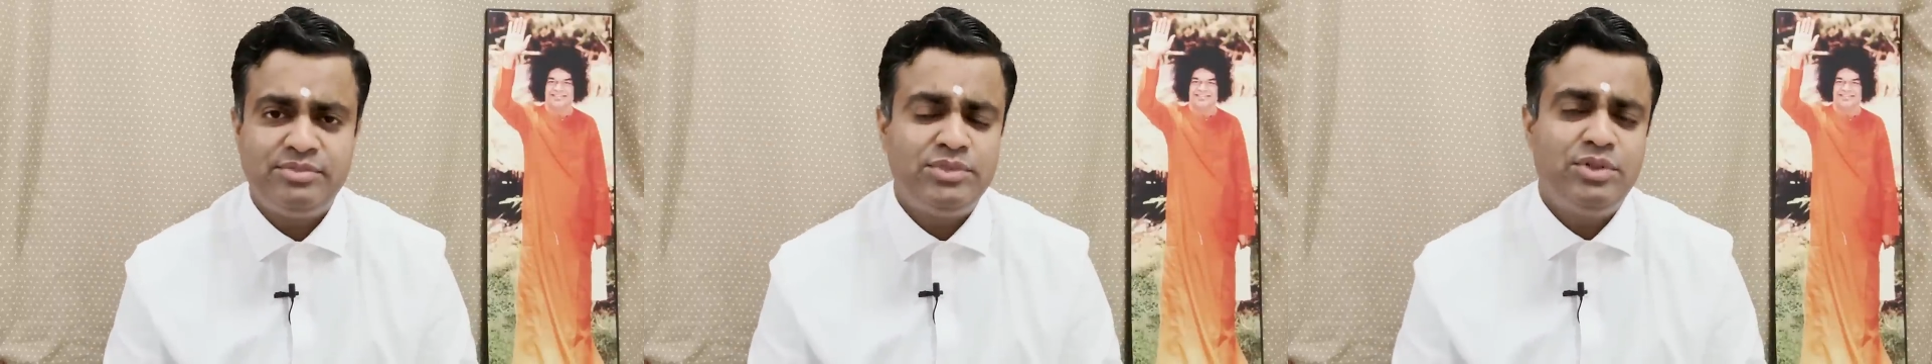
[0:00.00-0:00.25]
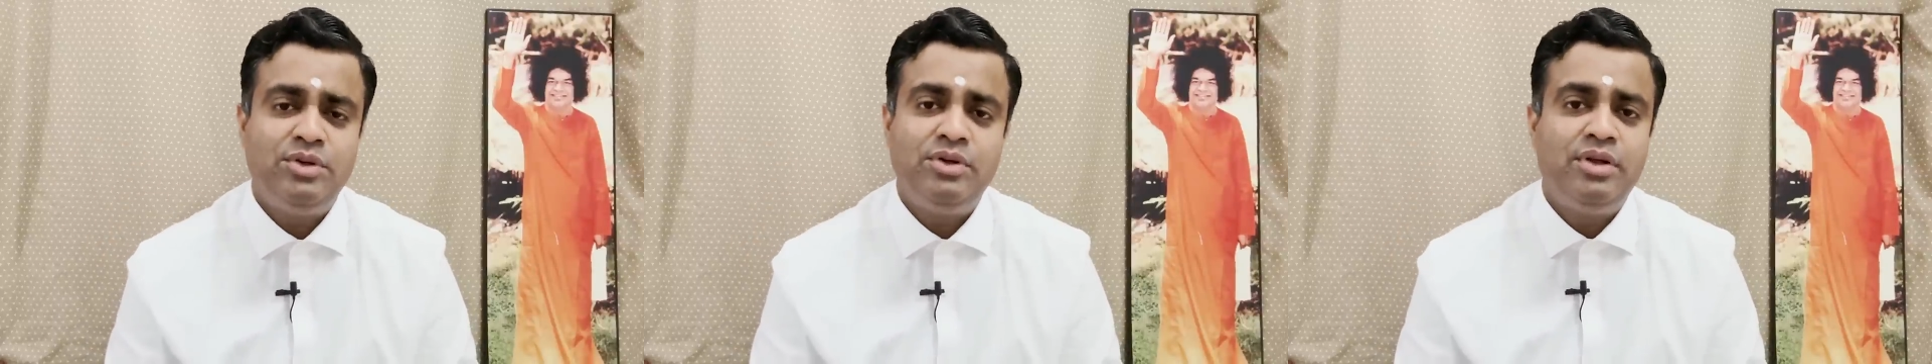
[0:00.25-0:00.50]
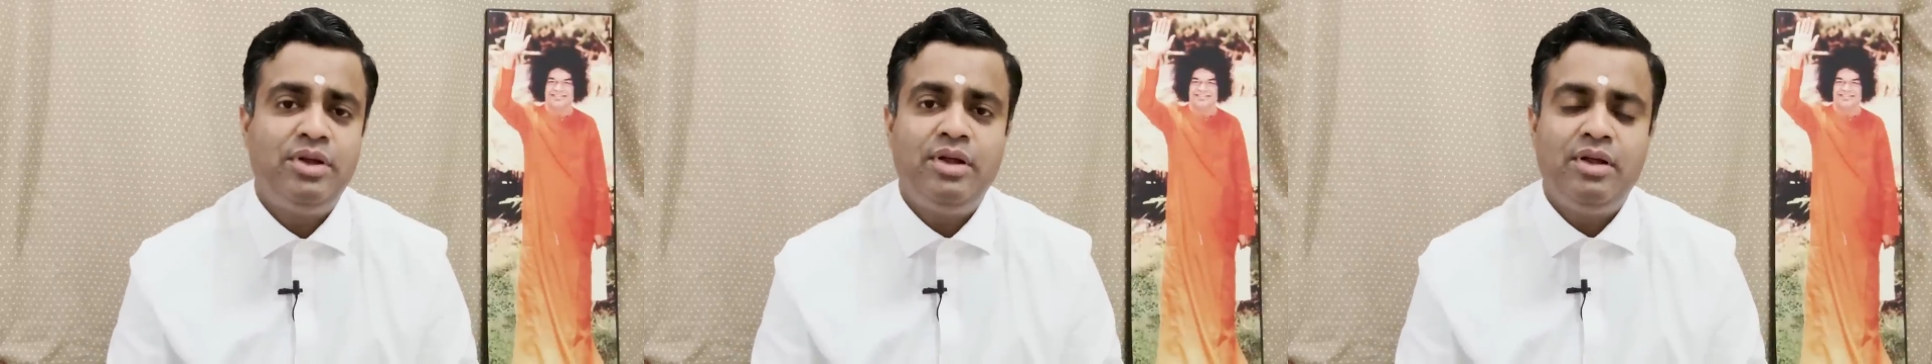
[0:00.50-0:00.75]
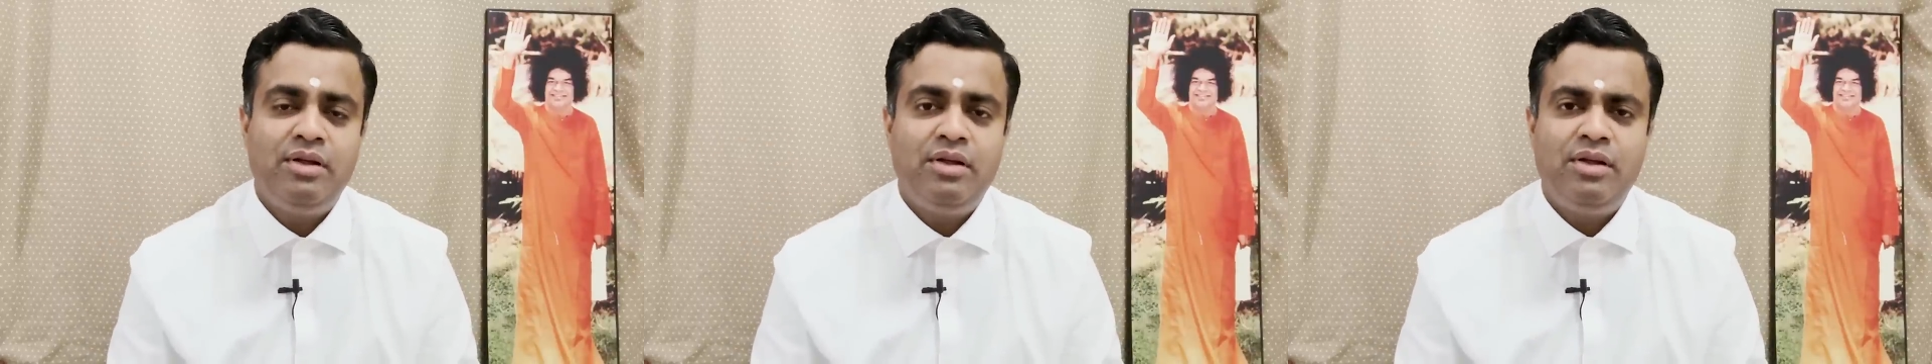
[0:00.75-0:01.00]

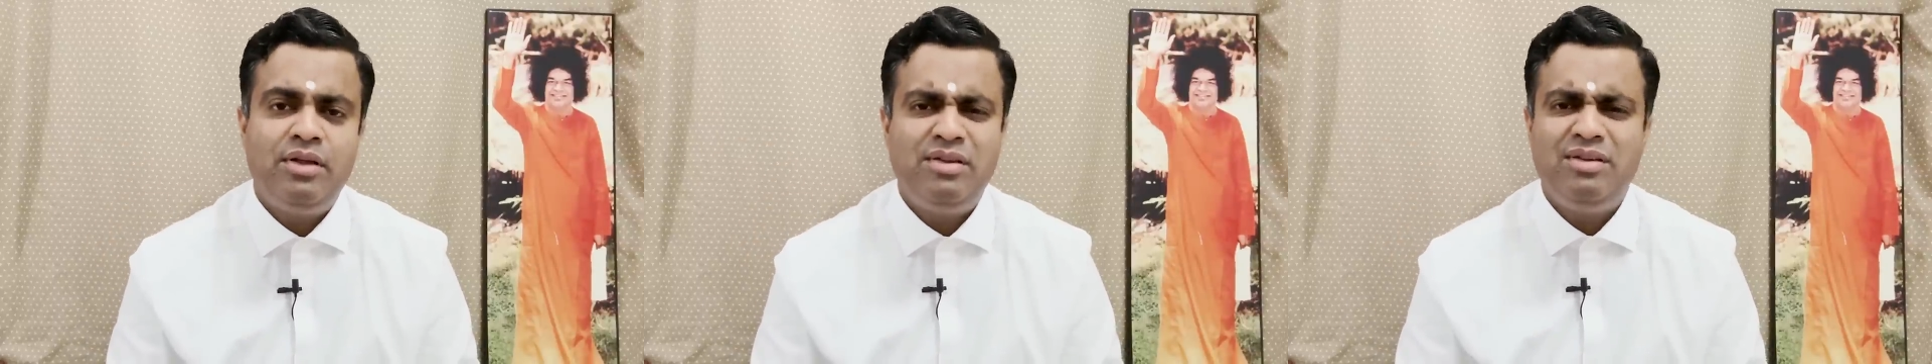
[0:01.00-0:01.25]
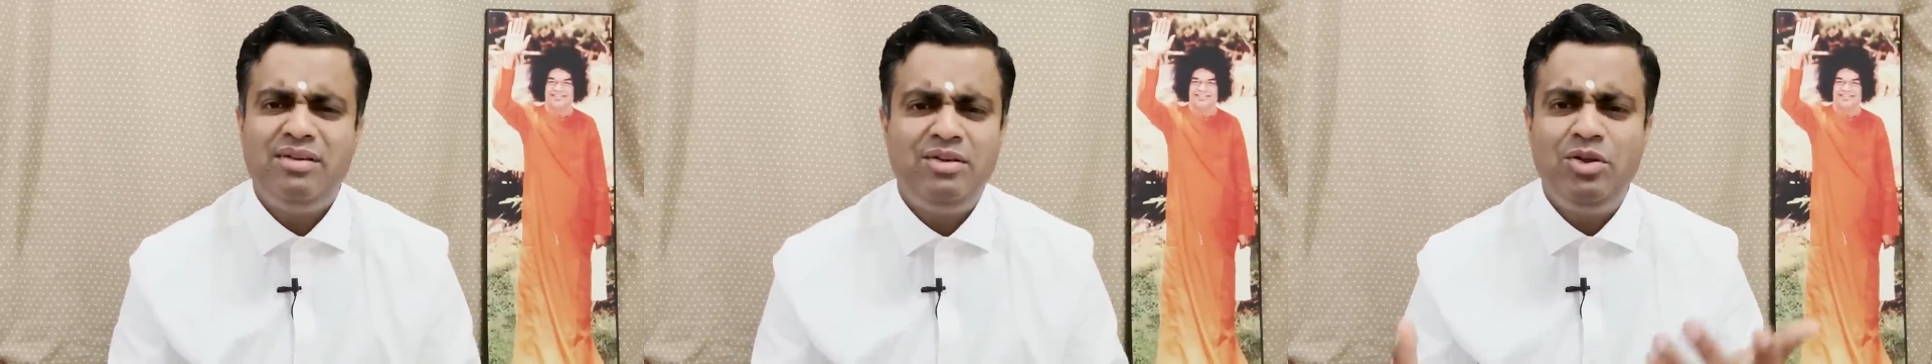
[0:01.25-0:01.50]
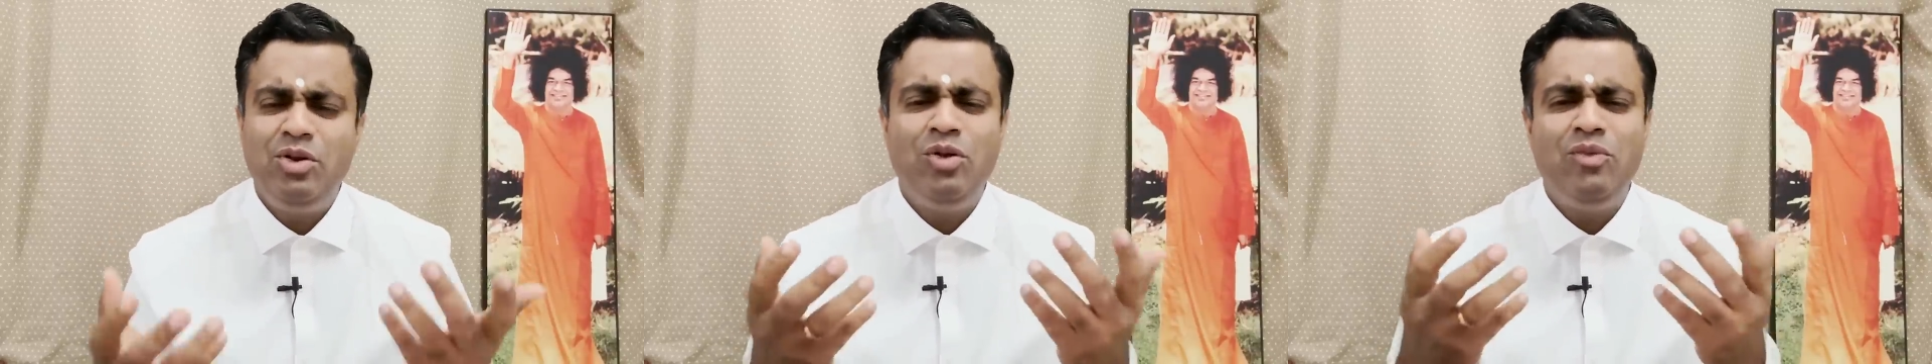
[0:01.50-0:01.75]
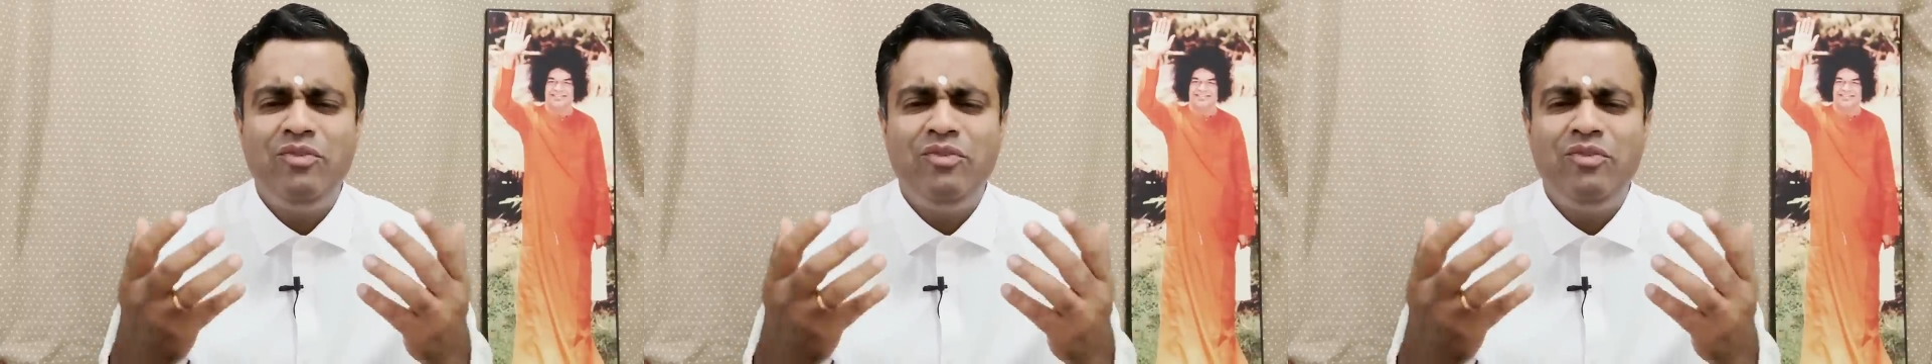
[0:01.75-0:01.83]
You know,